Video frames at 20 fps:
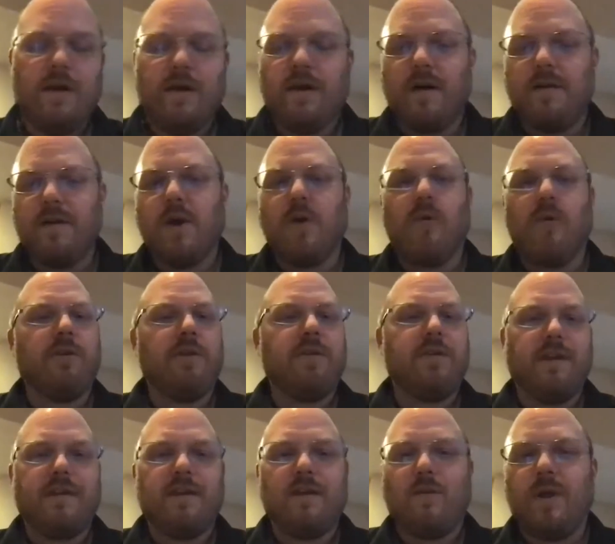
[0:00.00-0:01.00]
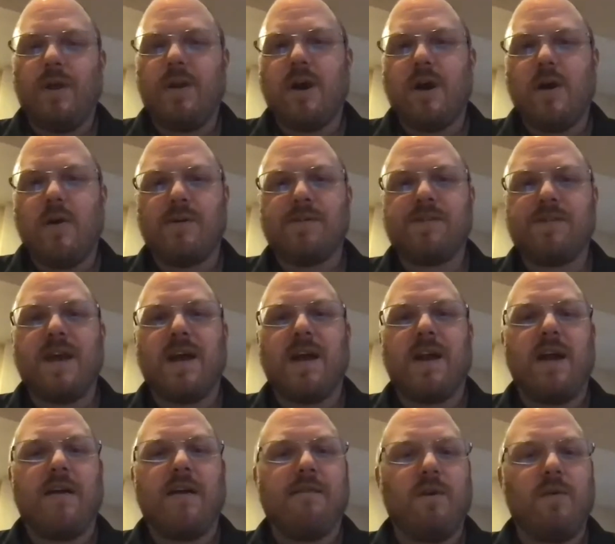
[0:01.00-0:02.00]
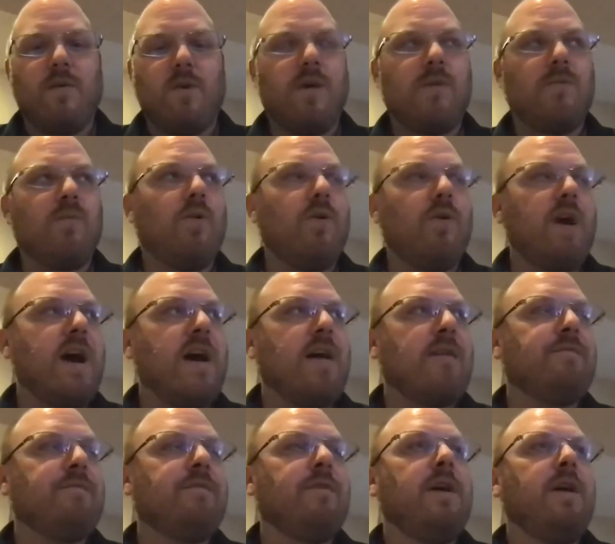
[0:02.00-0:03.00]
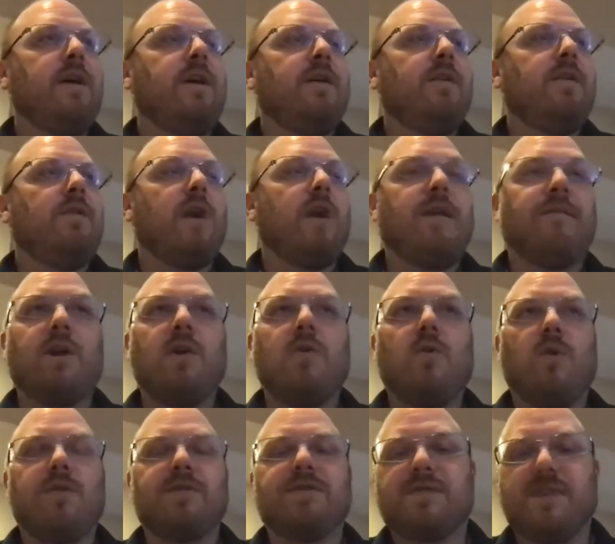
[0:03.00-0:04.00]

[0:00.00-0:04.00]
The only thing that we know is that everyone will have, or every course is